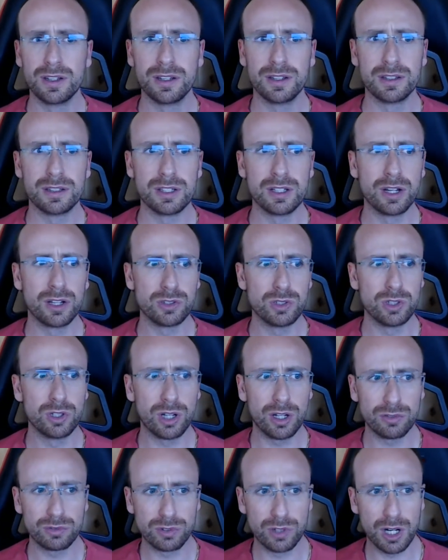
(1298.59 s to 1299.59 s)
You know, you
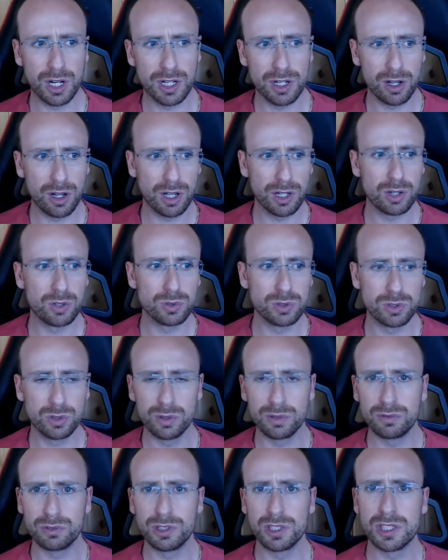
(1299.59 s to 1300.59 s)
like writing articles,
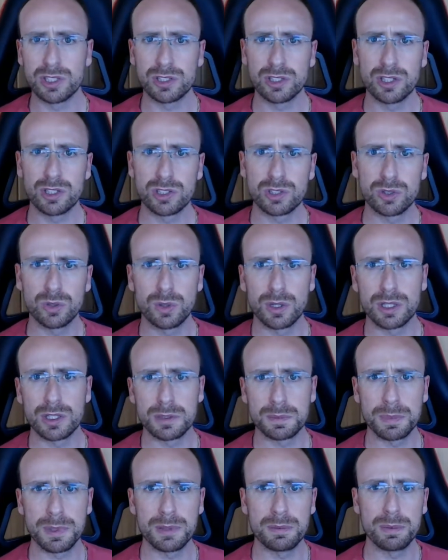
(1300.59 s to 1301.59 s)
doing research, talking to
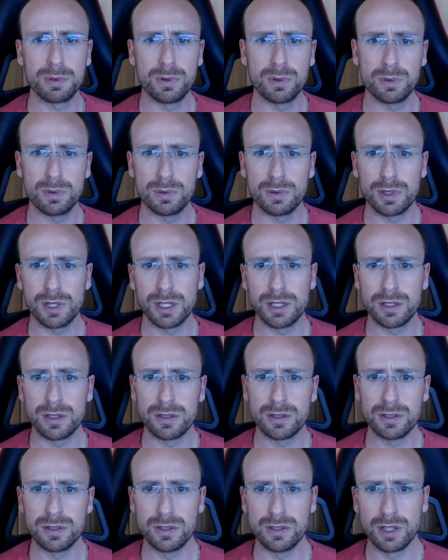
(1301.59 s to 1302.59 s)
people, and
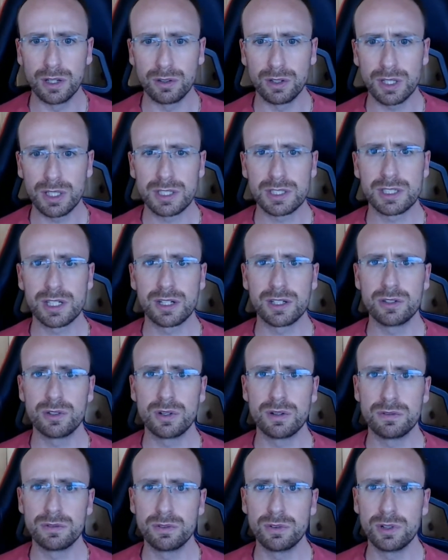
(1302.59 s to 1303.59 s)
you don't like the sound of your own
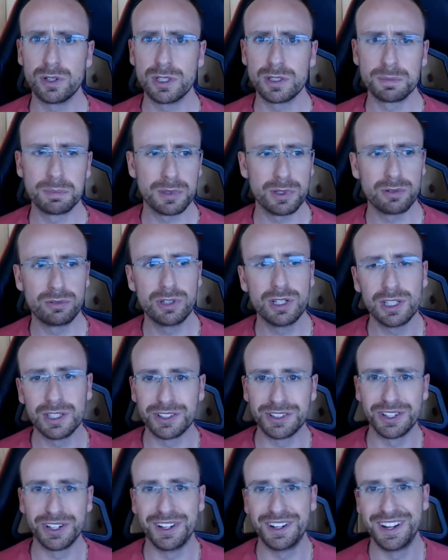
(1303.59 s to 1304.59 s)
voice, be a written
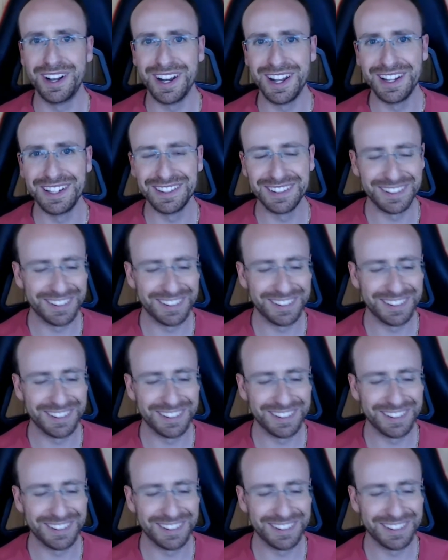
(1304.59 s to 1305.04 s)
journalist.